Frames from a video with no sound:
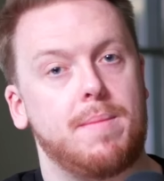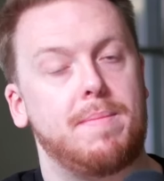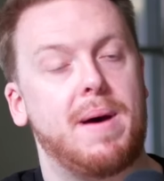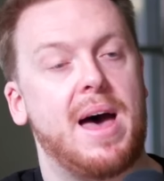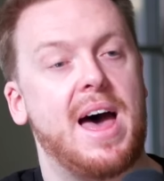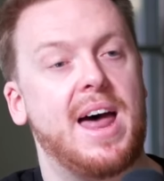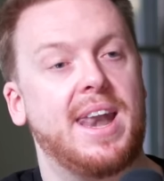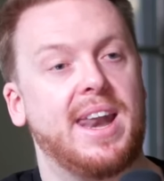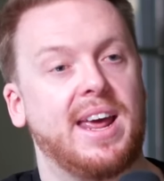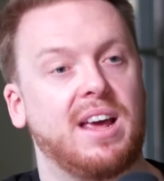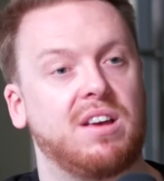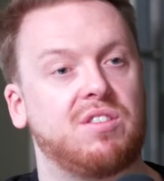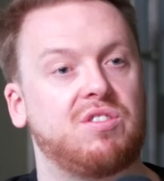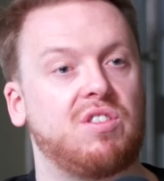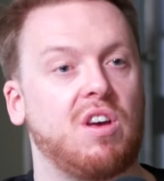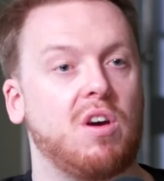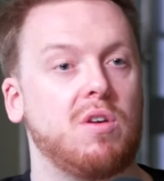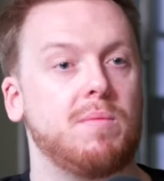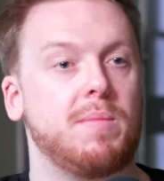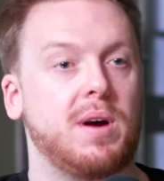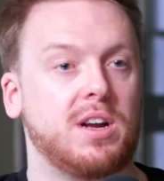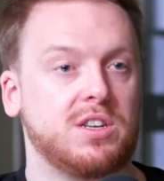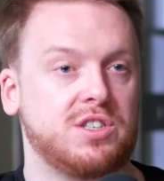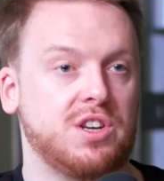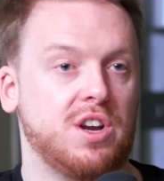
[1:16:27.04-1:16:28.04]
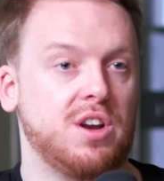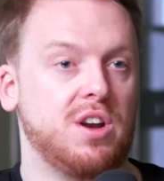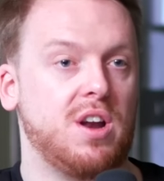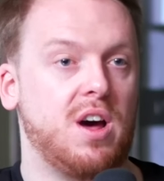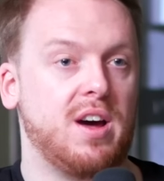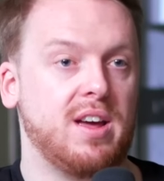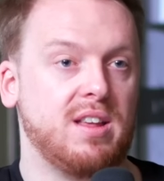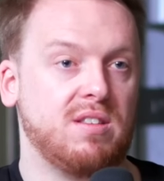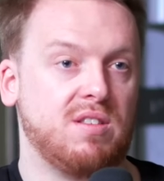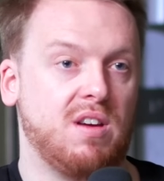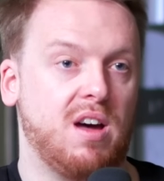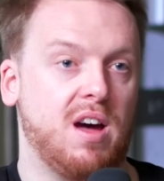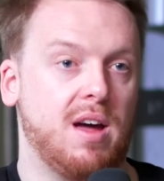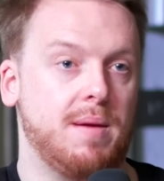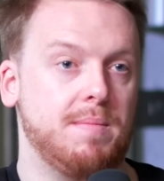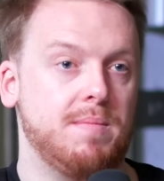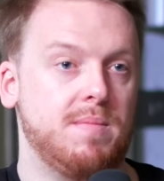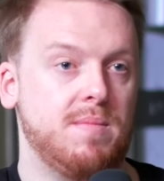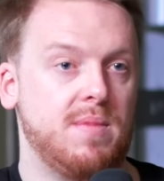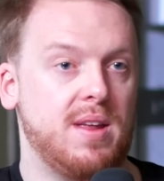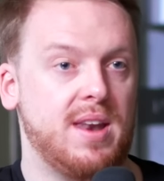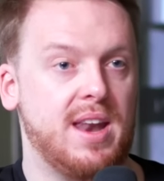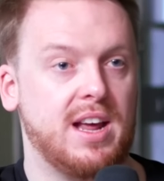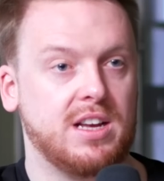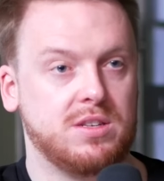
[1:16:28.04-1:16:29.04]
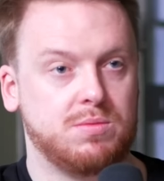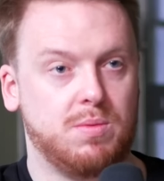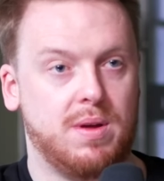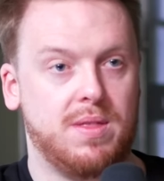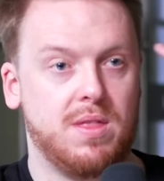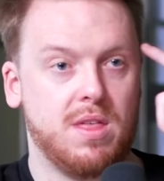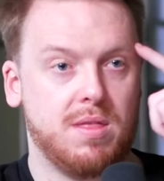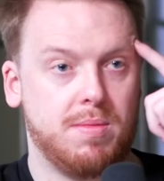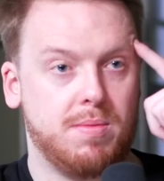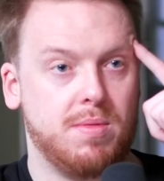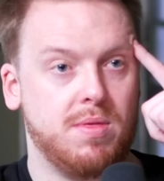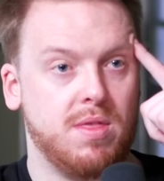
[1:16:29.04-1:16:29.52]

panic so much at night time, and that's when the,